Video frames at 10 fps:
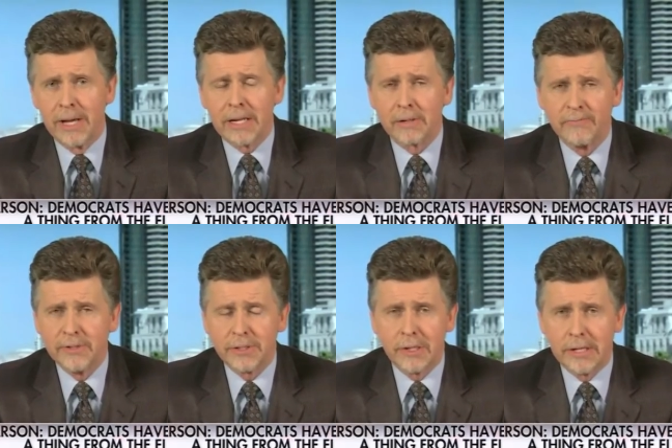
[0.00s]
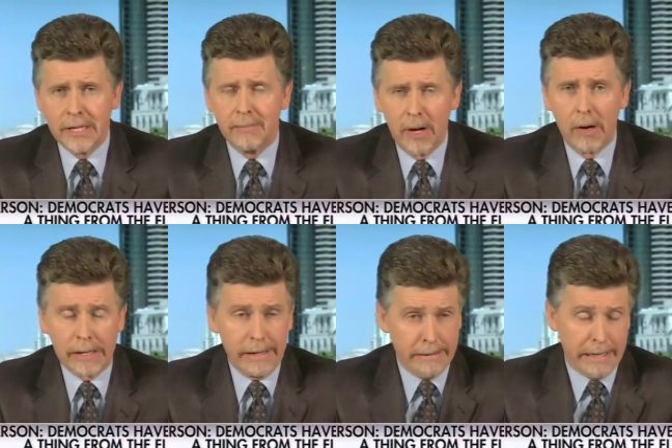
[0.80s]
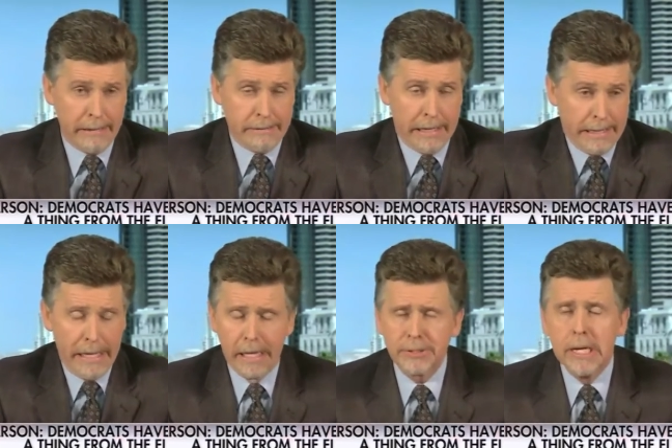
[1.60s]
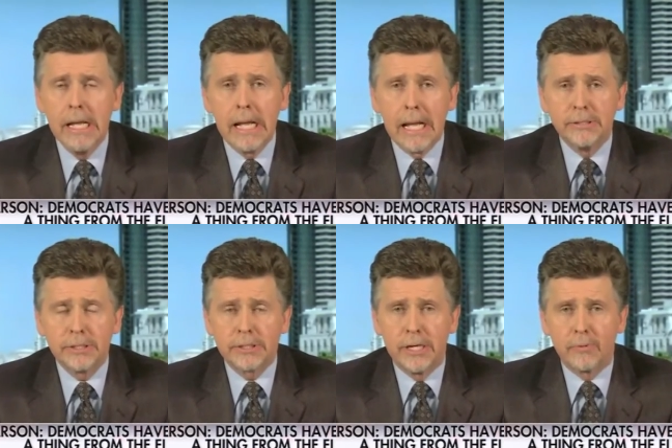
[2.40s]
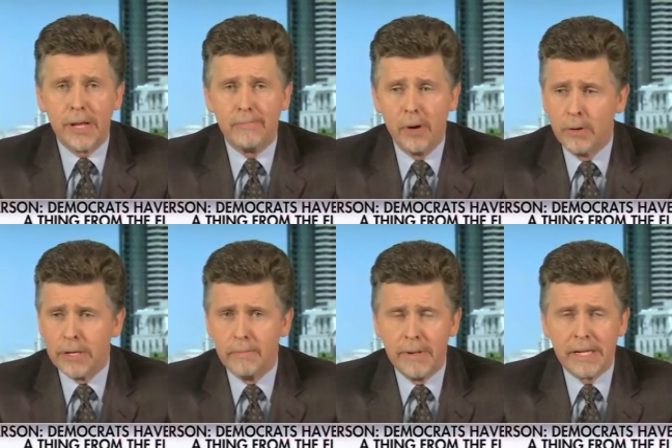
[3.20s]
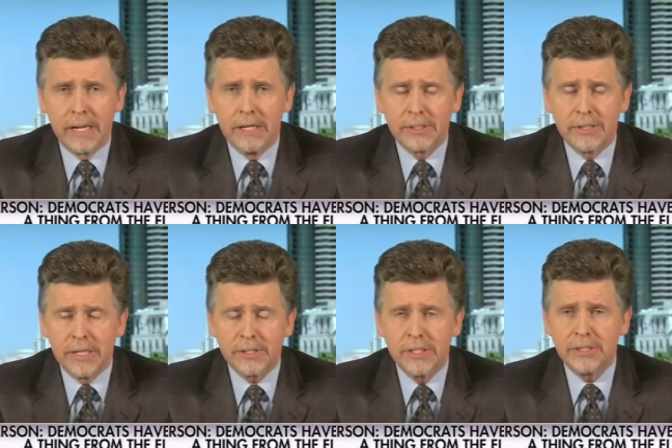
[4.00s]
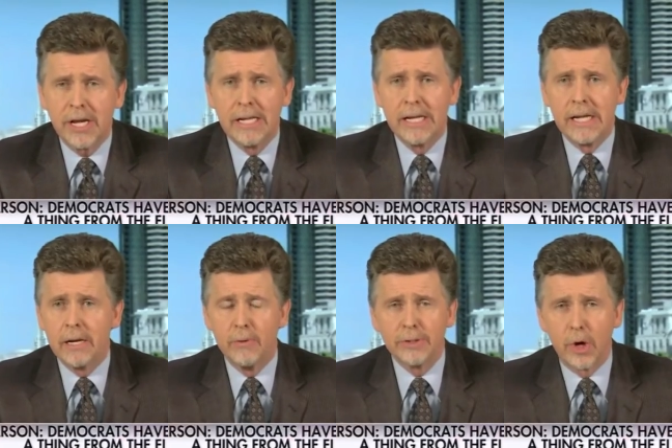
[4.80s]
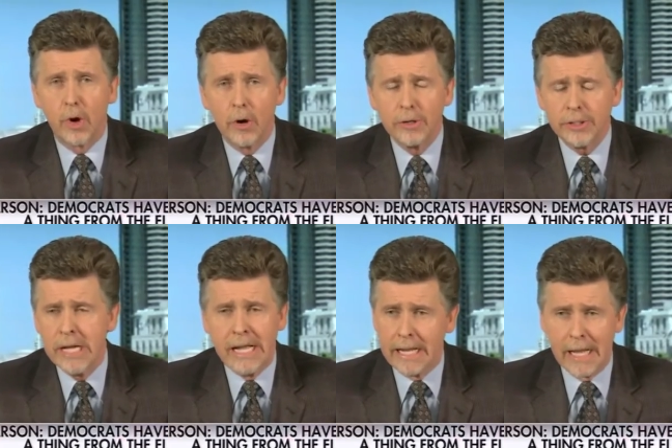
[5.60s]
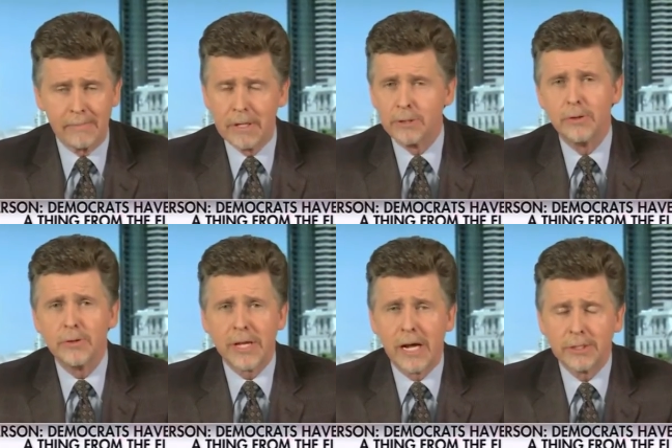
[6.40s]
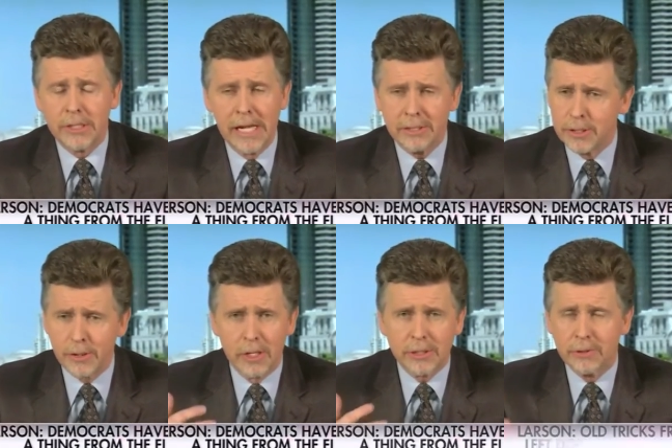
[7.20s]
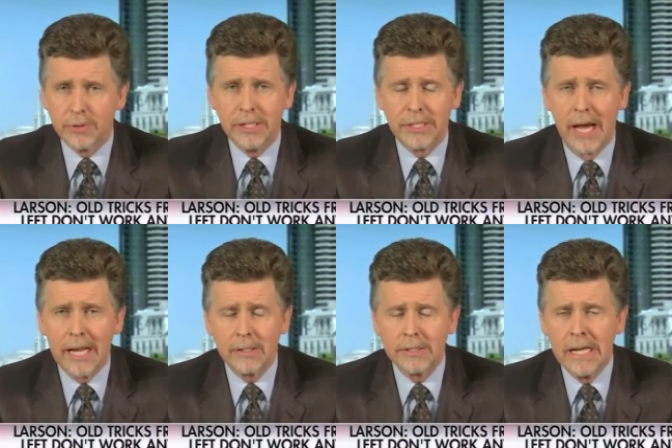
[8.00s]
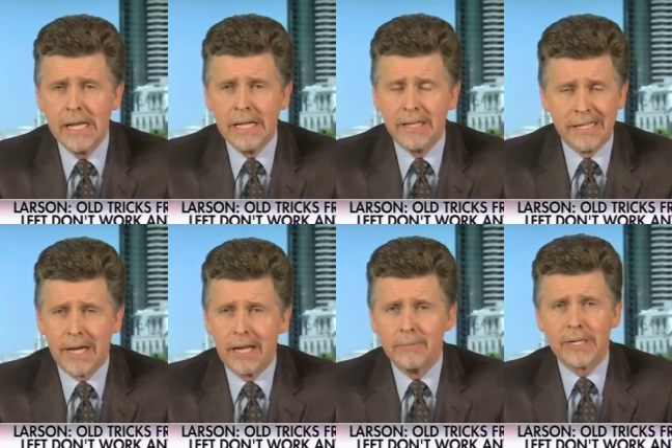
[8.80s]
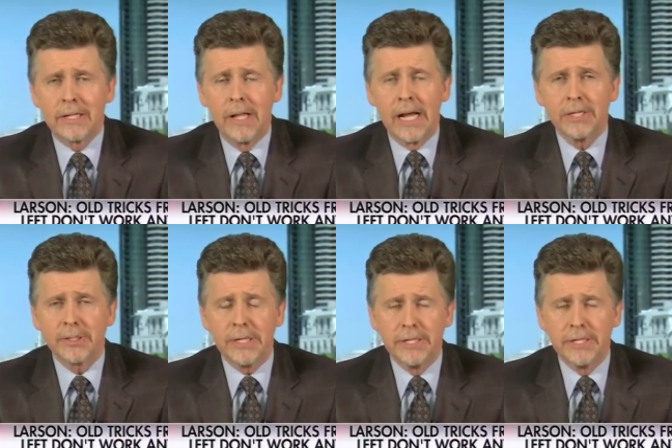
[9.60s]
medical facility in America, and I guess, and just get rebooted because this this idea it was hers. It happened in 2008. She thought she was entitled. The entitlement class